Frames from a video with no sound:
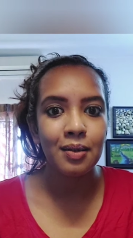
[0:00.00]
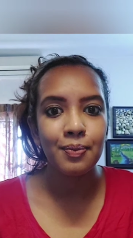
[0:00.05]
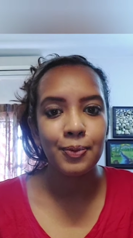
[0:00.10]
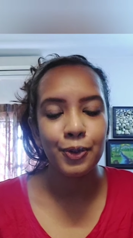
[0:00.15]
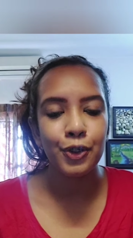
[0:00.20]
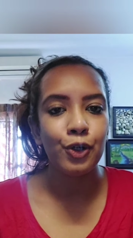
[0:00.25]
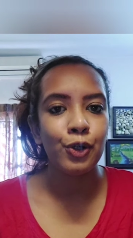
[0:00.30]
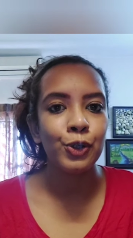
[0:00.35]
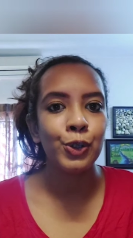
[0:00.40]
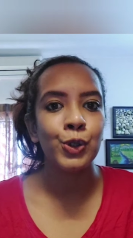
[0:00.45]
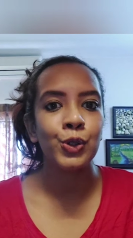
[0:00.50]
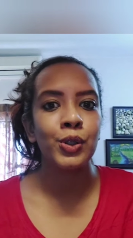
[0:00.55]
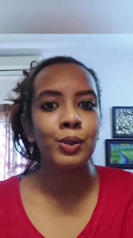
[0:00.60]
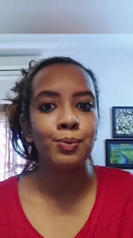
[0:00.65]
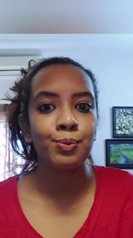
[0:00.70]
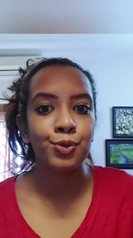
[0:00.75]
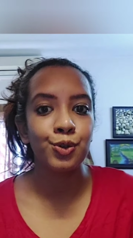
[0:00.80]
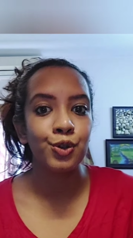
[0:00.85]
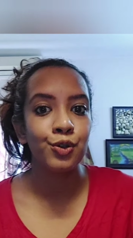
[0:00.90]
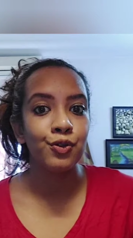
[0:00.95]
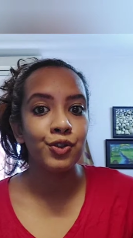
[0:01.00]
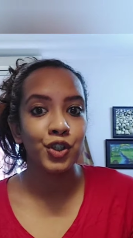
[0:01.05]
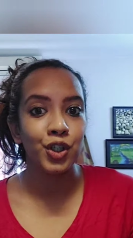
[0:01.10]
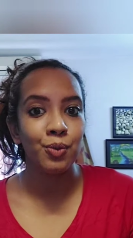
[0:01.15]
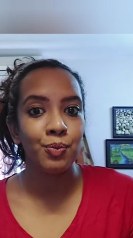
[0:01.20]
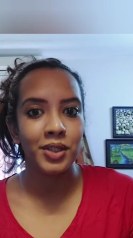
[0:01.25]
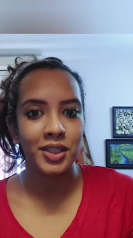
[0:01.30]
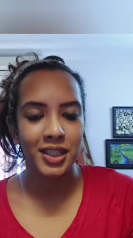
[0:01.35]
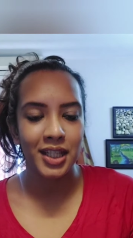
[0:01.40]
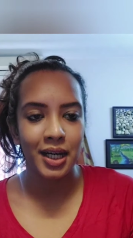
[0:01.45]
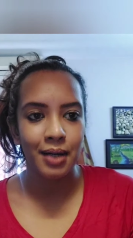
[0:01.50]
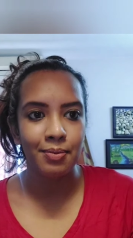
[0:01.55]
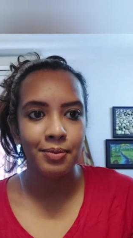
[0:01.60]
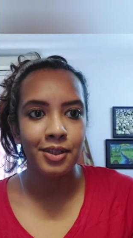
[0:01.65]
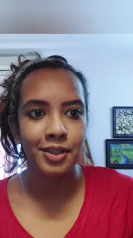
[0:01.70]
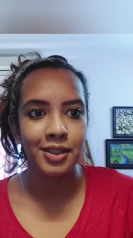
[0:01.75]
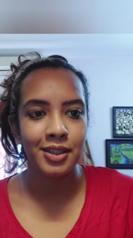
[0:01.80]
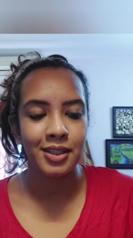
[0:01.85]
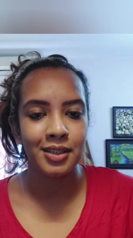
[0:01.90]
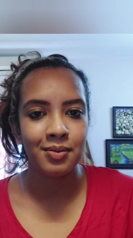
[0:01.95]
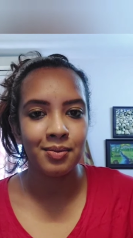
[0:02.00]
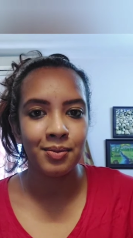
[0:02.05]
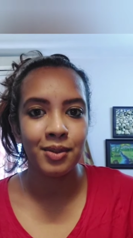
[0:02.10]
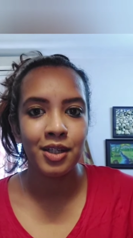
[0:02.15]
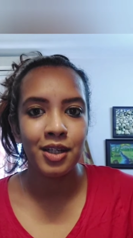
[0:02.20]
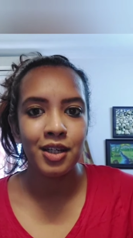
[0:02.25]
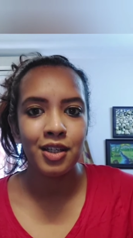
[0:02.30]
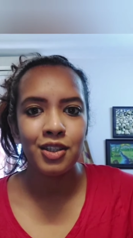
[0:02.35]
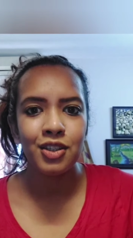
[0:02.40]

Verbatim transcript: but also improves your metabolism.